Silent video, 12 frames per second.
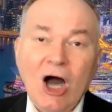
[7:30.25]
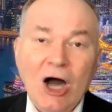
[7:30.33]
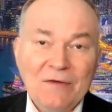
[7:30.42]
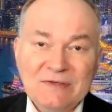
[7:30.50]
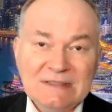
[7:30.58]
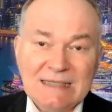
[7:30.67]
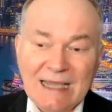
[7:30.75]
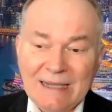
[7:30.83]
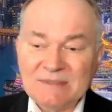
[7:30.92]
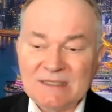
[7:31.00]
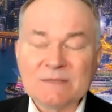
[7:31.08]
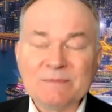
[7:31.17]

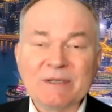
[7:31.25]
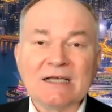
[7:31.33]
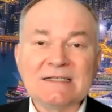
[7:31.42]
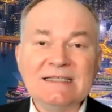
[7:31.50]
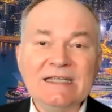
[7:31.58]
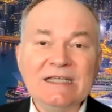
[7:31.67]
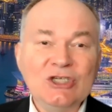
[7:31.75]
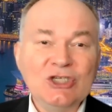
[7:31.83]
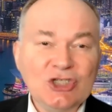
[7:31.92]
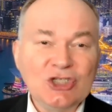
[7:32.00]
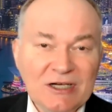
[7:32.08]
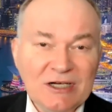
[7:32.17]
Oftentimes, it's because the
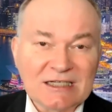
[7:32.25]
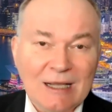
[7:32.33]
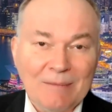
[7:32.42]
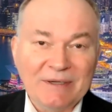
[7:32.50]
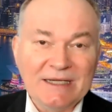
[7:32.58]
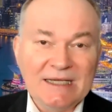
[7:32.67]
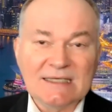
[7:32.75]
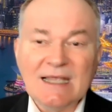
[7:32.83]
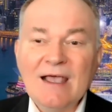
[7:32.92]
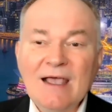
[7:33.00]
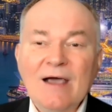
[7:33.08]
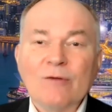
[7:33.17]
insurance companies
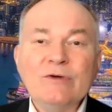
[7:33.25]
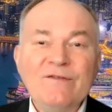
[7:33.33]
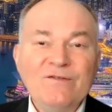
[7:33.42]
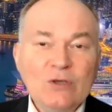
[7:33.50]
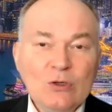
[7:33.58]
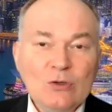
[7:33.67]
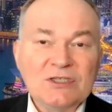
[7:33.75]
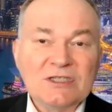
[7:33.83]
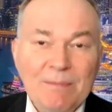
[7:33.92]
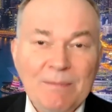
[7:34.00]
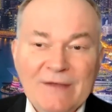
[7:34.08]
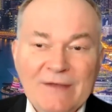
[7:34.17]
refuse
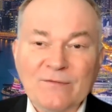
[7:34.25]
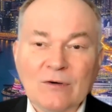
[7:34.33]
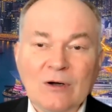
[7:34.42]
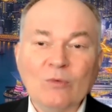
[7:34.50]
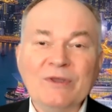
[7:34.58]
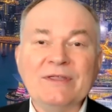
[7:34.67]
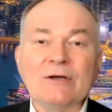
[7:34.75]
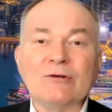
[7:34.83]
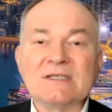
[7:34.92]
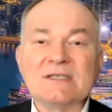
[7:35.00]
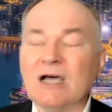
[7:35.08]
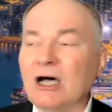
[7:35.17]
to pay for it when there
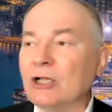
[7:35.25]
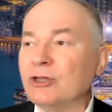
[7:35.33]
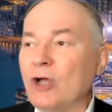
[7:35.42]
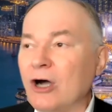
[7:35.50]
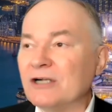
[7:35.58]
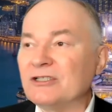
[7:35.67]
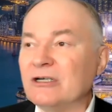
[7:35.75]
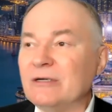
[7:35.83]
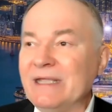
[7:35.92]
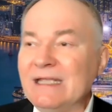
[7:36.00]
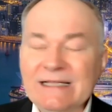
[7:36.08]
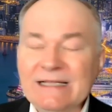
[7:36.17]
was a
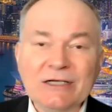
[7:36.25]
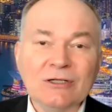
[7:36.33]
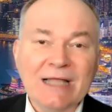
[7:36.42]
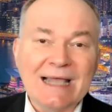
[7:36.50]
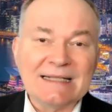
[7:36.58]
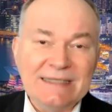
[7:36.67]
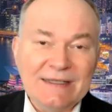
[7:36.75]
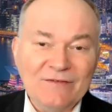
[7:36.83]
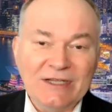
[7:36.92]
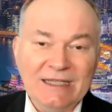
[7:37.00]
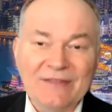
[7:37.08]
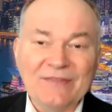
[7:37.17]
long-term illegal
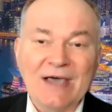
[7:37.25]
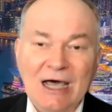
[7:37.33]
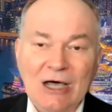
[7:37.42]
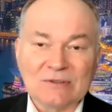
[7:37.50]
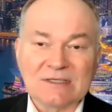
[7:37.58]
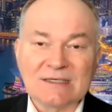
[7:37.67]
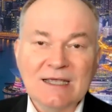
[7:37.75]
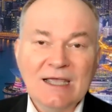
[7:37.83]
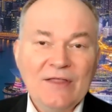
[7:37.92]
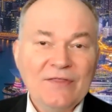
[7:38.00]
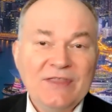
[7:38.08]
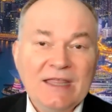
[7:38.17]
activity in the house.
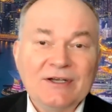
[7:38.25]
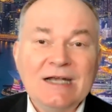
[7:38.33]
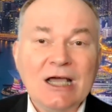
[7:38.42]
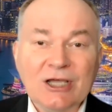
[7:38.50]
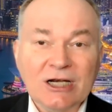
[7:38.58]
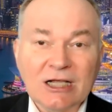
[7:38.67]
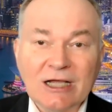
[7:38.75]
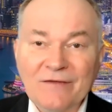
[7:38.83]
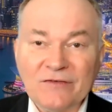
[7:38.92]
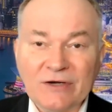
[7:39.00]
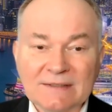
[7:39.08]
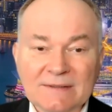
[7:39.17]
They're not going to
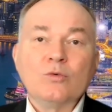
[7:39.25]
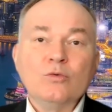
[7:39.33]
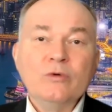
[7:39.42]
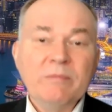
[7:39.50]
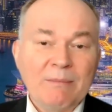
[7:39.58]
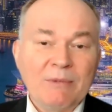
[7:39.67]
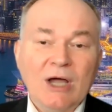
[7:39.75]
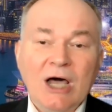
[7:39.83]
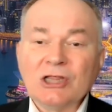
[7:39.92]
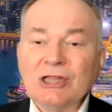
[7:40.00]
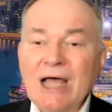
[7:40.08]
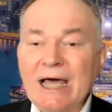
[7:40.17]
cover it. Remember,
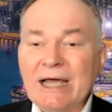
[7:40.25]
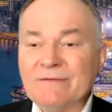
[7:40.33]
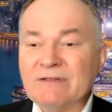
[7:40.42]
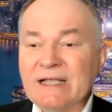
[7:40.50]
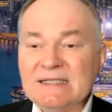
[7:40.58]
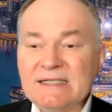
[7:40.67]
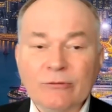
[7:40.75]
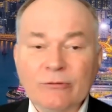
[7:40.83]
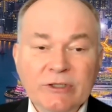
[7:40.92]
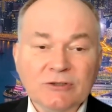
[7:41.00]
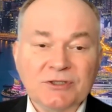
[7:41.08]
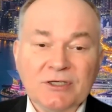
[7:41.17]
a lot of lazy
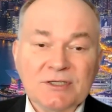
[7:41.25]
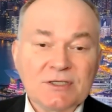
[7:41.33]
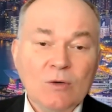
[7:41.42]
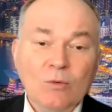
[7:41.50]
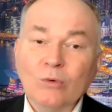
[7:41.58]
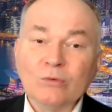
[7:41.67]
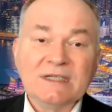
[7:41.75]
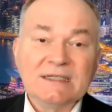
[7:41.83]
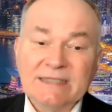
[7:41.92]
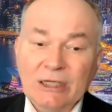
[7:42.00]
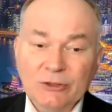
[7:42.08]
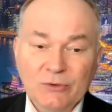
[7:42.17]
realtors
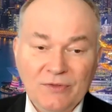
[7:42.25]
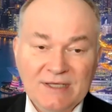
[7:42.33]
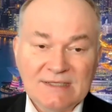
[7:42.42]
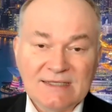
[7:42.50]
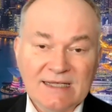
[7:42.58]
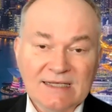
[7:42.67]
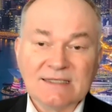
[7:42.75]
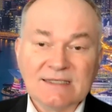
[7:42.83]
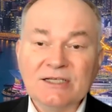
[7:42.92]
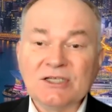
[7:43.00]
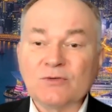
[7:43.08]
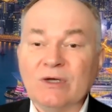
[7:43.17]
won't tell you these things.
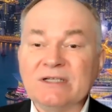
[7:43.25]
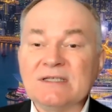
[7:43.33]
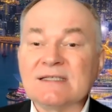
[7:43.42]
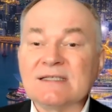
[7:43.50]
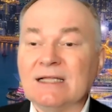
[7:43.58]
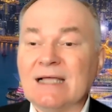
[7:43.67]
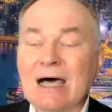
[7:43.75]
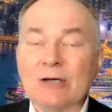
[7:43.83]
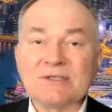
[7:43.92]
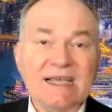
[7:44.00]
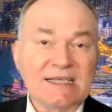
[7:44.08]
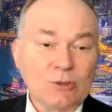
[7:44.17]
They just want to sell a
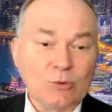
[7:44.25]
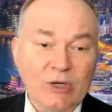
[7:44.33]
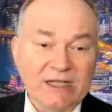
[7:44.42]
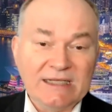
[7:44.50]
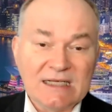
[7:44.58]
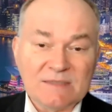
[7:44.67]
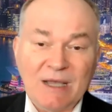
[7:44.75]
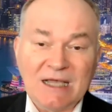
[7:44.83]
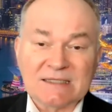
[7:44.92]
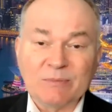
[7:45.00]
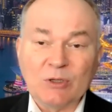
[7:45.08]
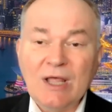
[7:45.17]
house as quickly as
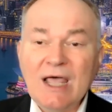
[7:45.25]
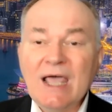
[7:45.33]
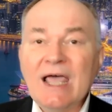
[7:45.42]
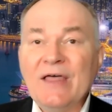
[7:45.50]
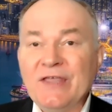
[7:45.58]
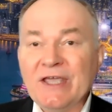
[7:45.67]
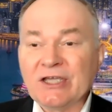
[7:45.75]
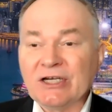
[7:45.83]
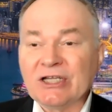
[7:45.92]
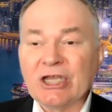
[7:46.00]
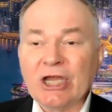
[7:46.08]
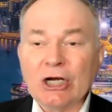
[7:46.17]
possible, and they
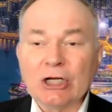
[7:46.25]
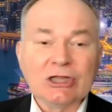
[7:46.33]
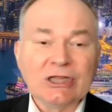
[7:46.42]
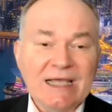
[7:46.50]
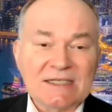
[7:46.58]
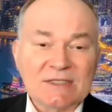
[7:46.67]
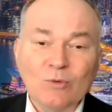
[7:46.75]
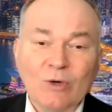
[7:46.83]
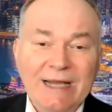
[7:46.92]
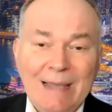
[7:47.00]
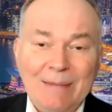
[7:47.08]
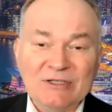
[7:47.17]
could care less
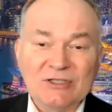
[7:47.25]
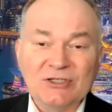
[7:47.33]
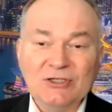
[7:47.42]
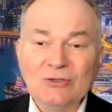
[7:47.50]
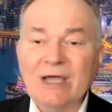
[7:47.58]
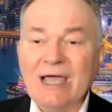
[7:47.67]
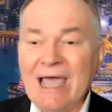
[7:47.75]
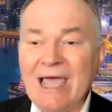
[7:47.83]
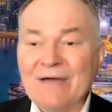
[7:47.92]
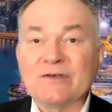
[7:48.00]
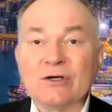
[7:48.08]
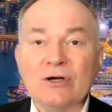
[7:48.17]
what happens to you
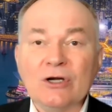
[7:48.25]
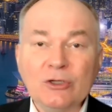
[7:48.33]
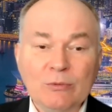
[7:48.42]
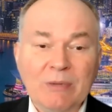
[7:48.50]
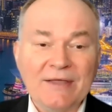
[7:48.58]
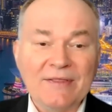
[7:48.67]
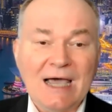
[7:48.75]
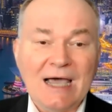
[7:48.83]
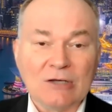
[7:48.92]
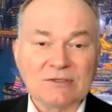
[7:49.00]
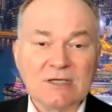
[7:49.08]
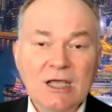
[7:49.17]
after you buy the
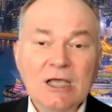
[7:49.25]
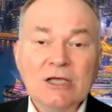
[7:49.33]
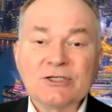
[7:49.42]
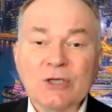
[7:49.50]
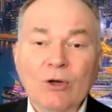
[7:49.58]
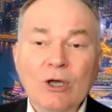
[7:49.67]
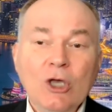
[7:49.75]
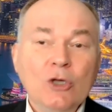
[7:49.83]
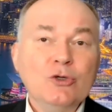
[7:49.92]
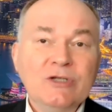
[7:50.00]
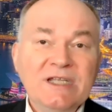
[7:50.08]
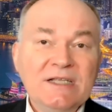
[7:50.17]
house. So
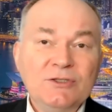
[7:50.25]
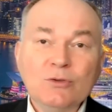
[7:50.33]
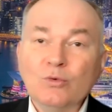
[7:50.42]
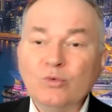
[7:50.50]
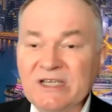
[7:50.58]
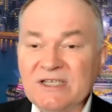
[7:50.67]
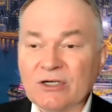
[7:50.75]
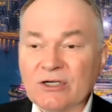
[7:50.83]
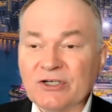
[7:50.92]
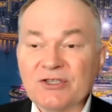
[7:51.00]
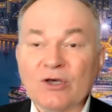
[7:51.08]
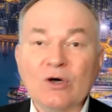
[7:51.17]
you need to
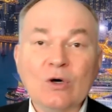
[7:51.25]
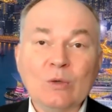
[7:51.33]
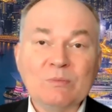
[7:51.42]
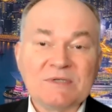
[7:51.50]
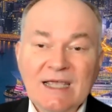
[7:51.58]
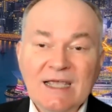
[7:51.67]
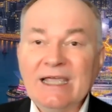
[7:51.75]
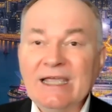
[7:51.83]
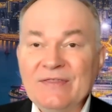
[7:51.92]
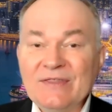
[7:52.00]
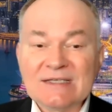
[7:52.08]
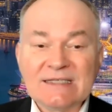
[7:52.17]
research the homes
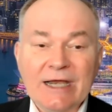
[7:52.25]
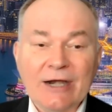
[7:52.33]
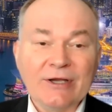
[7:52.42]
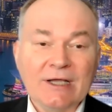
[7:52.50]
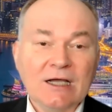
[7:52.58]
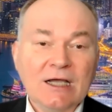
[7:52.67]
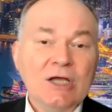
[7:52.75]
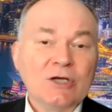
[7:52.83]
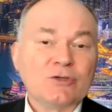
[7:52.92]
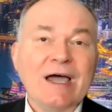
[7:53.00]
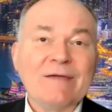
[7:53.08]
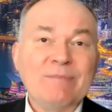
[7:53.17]
in this area.
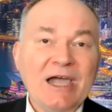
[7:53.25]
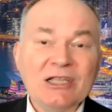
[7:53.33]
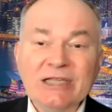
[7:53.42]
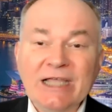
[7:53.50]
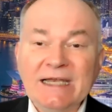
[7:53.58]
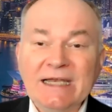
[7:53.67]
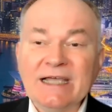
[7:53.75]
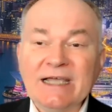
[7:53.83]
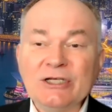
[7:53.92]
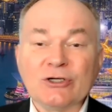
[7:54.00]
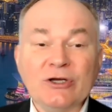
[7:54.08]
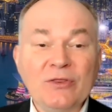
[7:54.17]
Drive by late at
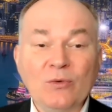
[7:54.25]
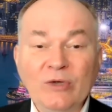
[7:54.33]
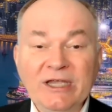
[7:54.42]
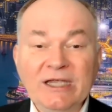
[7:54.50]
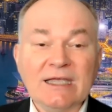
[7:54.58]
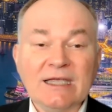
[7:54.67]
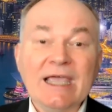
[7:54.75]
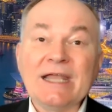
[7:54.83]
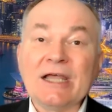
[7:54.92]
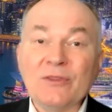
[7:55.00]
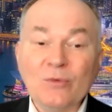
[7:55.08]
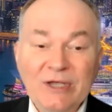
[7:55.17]
night during the week
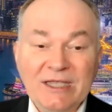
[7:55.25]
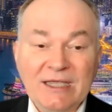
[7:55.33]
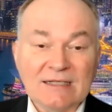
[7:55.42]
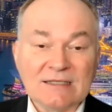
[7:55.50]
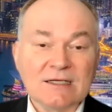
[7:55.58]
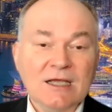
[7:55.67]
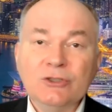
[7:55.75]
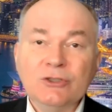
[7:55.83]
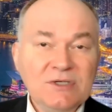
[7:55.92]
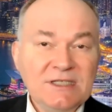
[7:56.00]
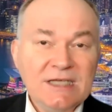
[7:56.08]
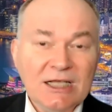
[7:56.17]
and on the weekends. Do
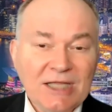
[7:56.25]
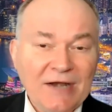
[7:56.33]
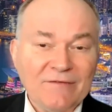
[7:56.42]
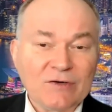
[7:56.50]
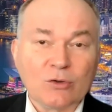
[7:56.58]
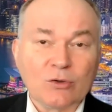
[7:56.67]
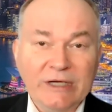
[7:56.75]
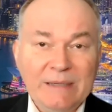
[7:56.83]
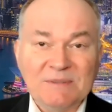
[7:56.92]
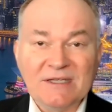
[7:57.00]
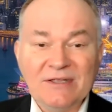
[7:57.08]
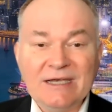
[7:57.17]
you see a lot of
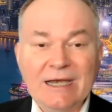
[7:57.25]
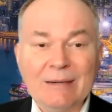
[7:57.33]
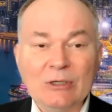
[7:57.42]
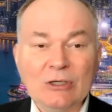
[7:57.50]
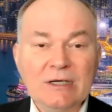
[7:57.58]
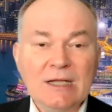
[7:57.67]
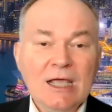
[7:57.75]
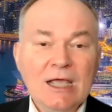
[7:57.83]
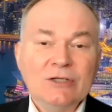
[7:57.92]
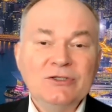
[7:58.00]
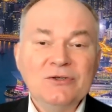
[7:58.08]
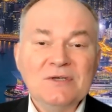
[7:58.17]
creeps in the neighborhood?
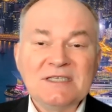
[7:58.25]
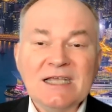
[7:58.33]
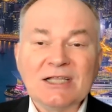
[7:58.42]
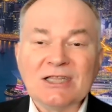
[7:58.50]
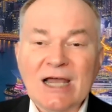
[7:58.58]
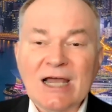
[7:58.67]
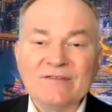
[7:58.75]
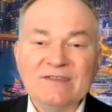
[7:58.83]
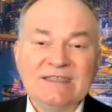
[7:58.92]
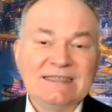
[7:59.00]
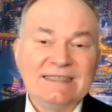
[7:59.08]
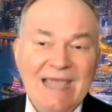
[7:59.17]
Do you see a lot
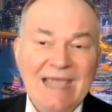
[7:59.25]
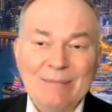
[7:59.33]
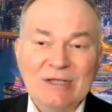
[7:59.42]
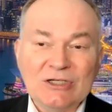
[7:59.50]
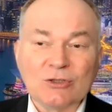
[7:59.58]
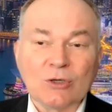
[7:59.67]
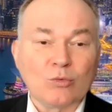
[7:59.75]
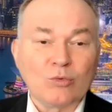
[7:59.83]
of damaged or